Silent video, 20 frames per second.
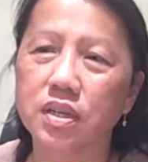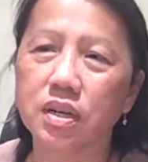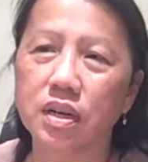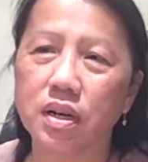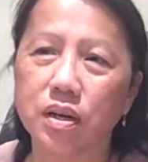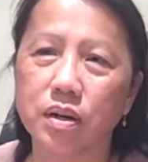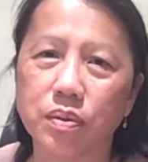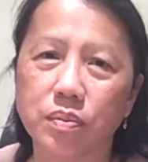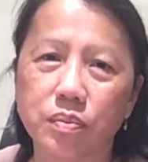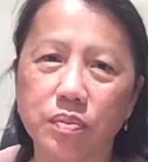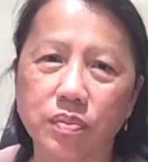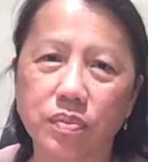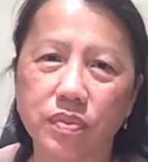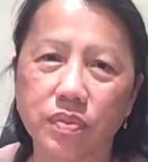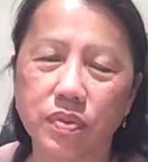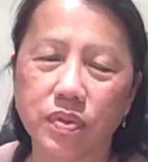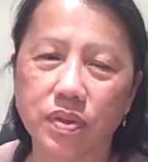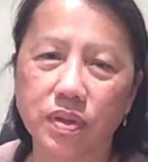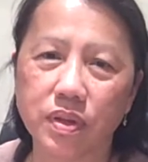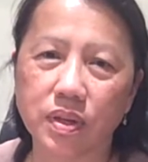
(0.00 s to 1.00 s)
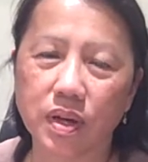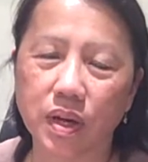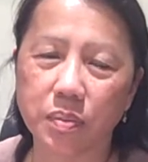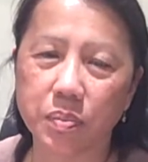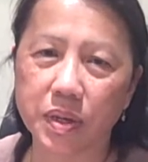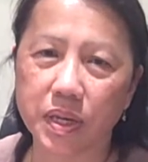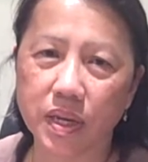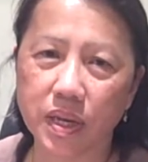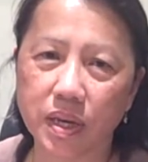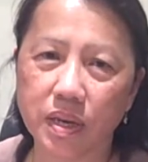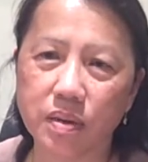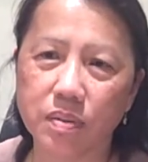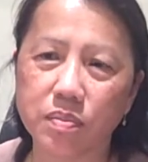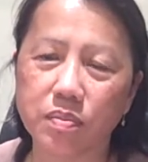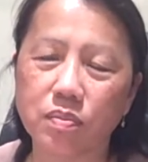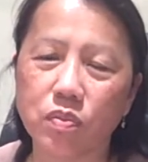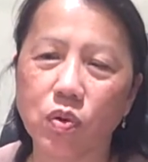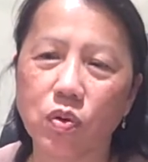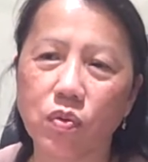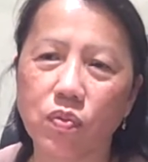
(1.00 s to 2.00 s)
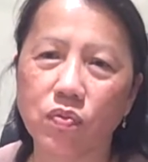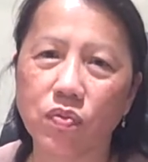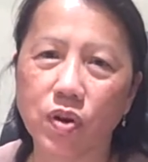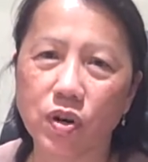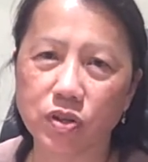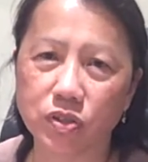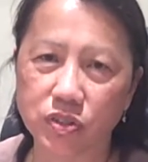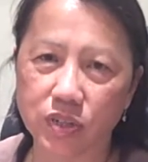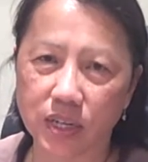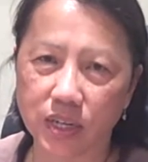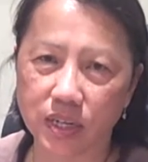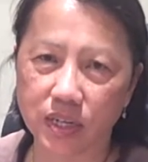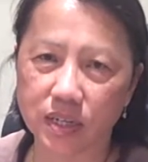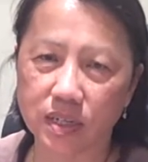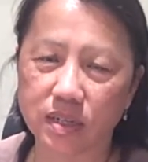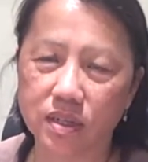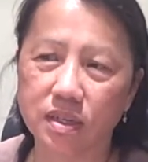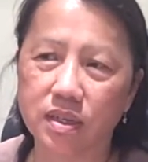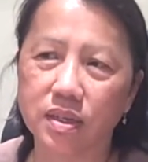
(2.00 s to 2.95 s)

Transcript: I became more farsighted,